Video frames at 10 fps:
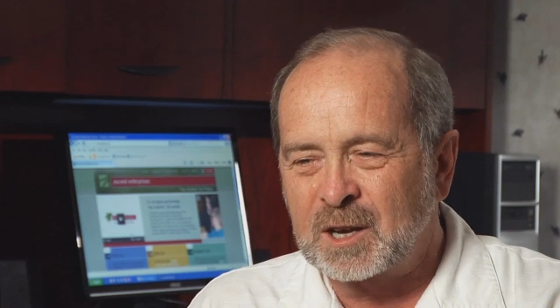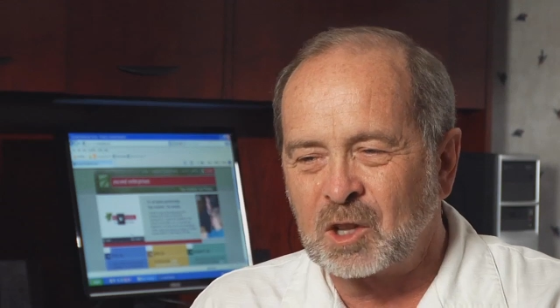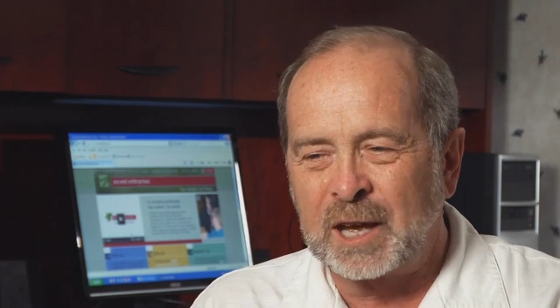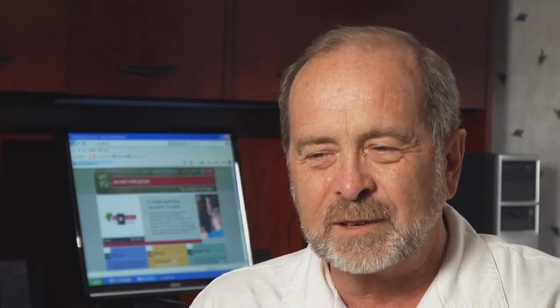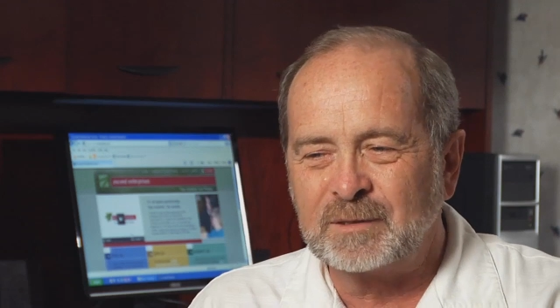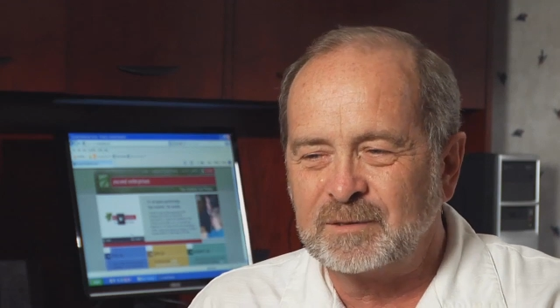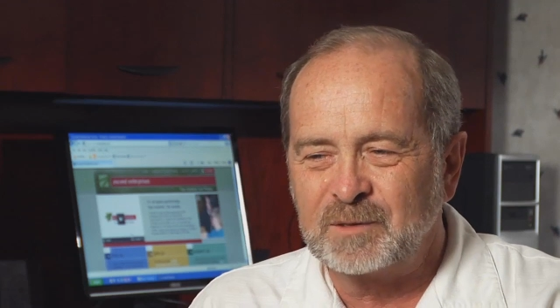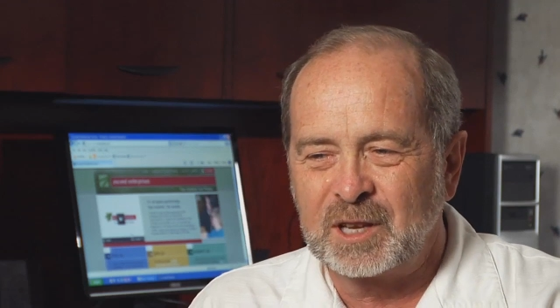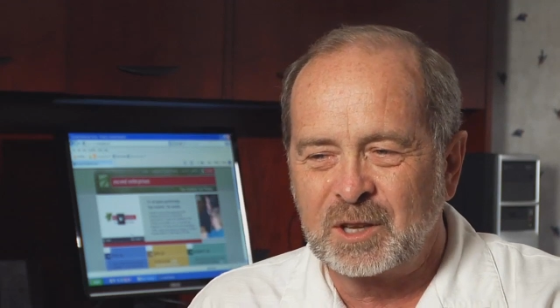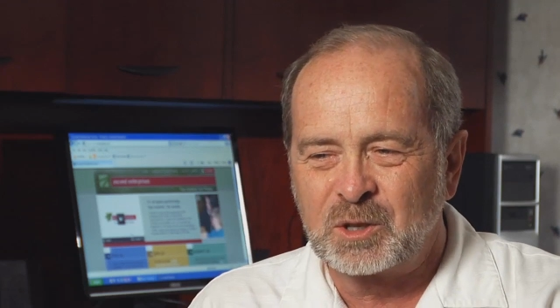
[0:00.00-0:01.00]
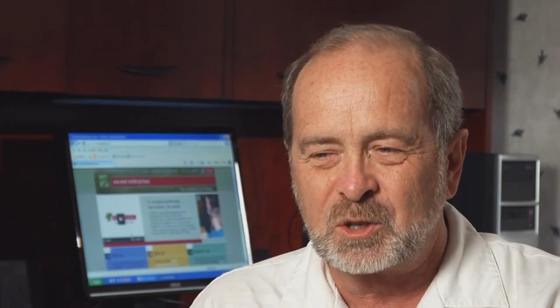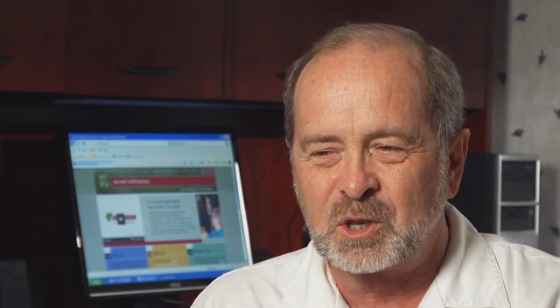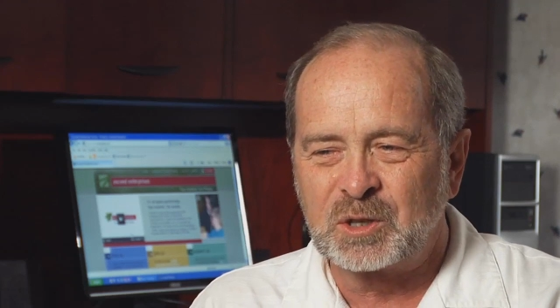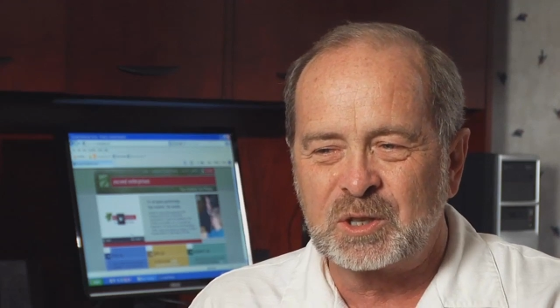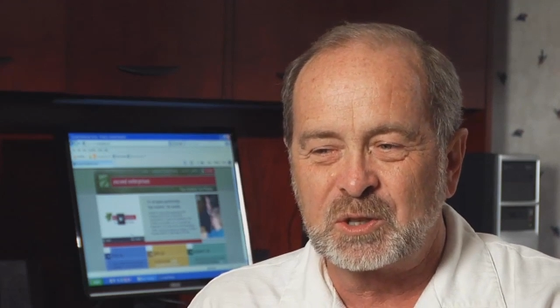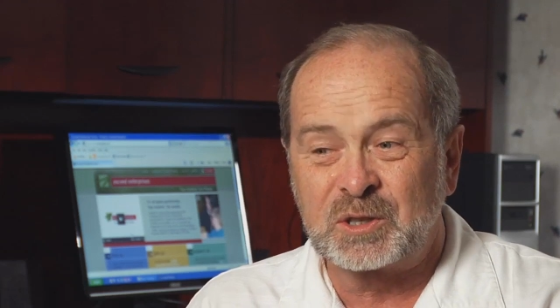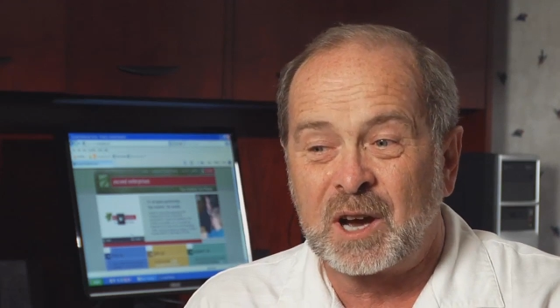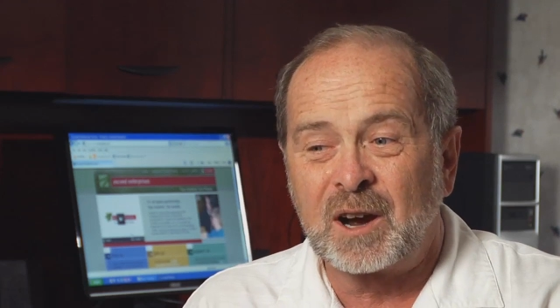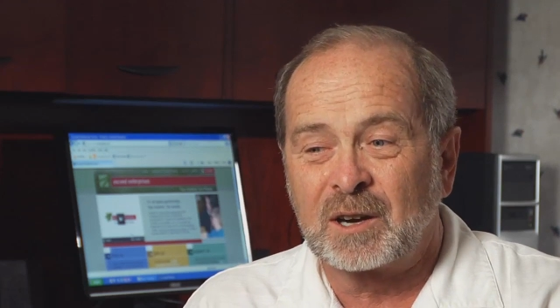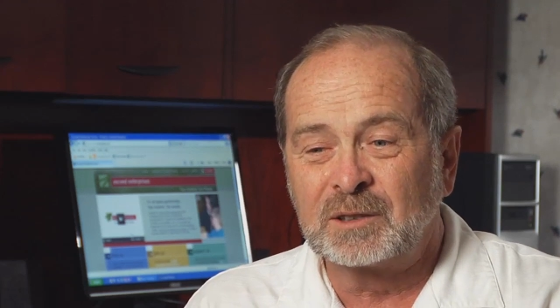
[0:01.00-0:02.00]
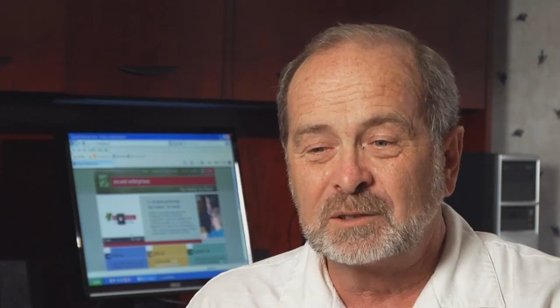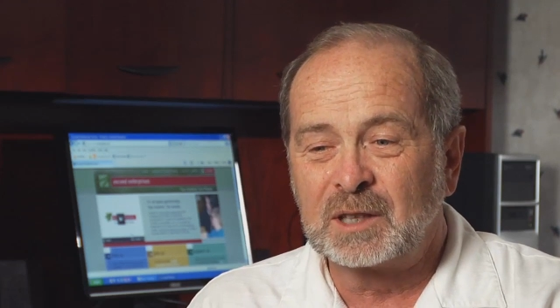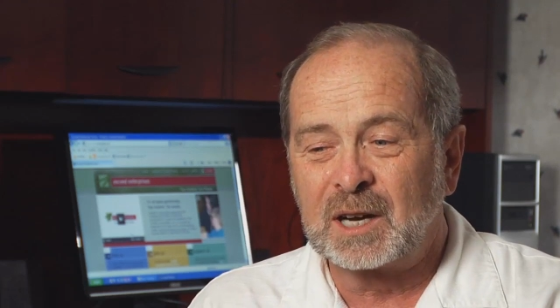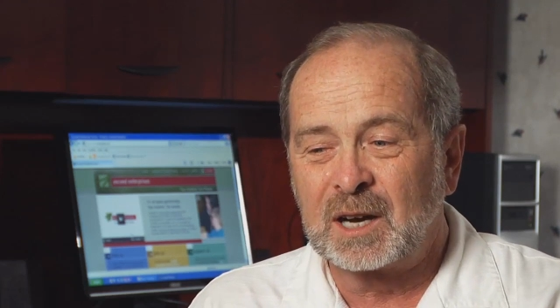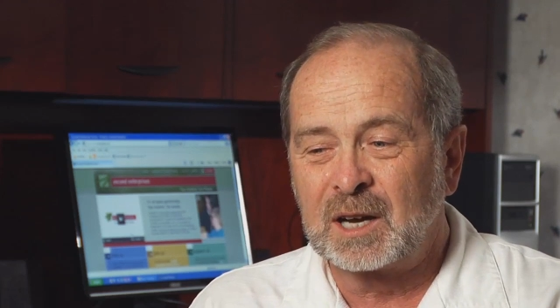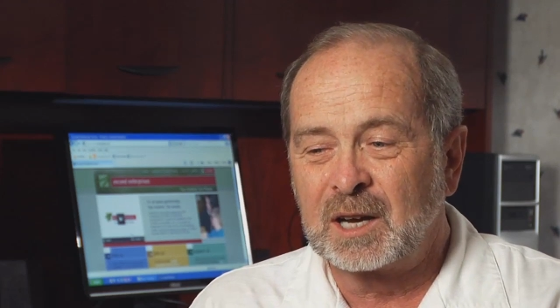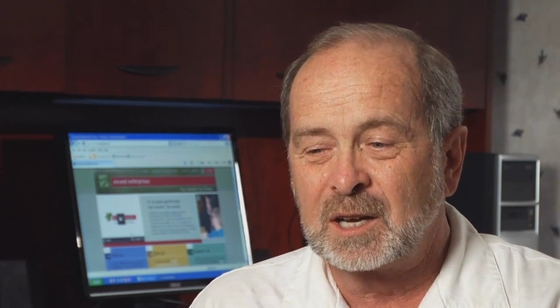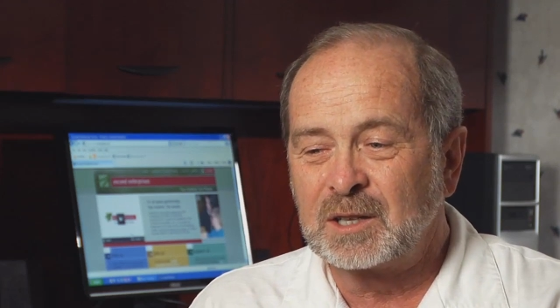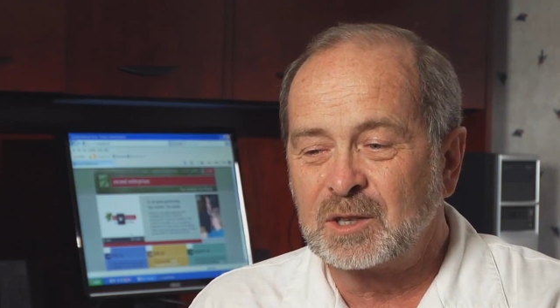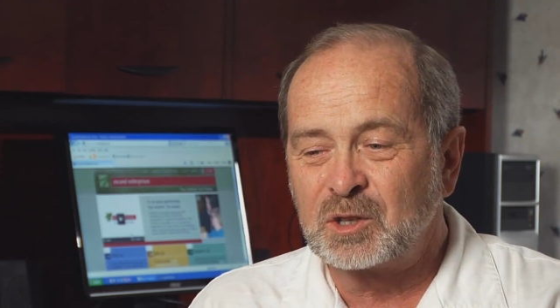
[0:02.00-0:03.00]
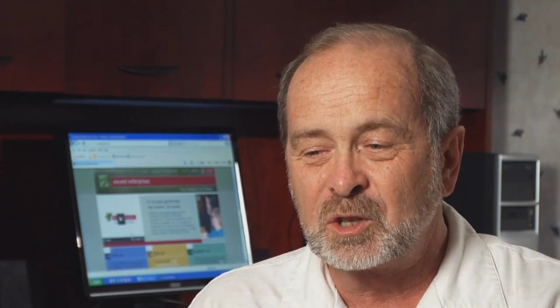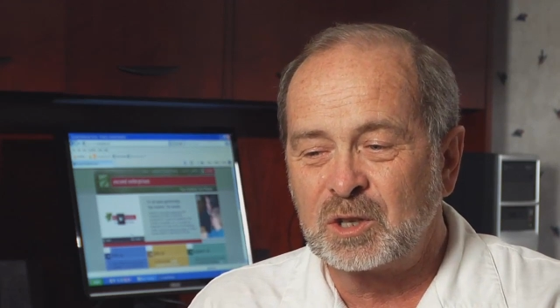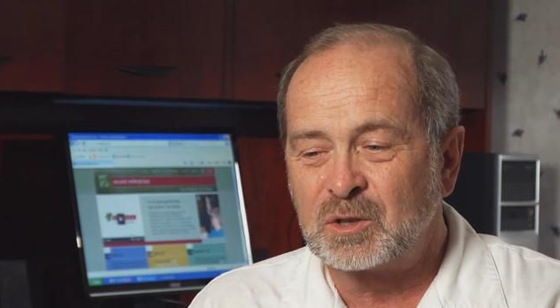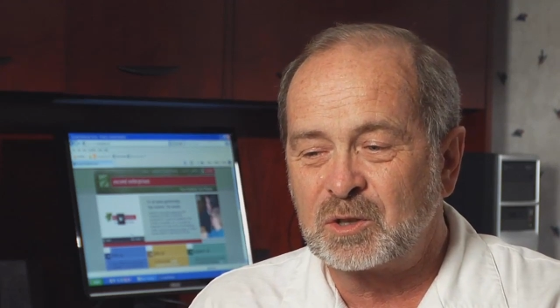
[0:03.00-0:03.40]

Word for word: Collette is just a star. Uh, she's